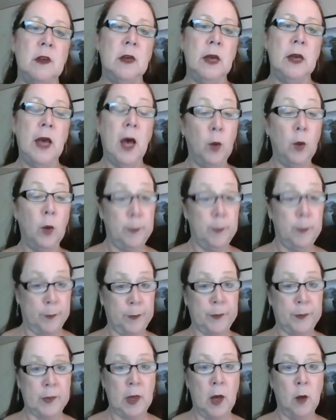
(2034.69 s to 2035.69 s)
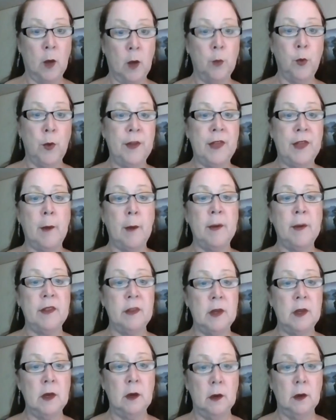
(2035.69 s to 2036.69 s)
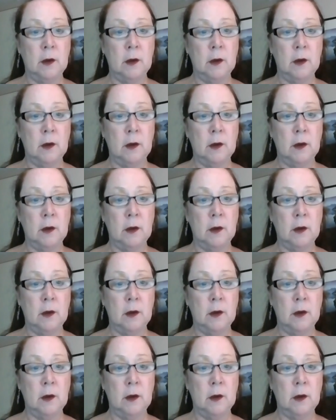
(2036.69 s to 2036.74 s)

help with apathy?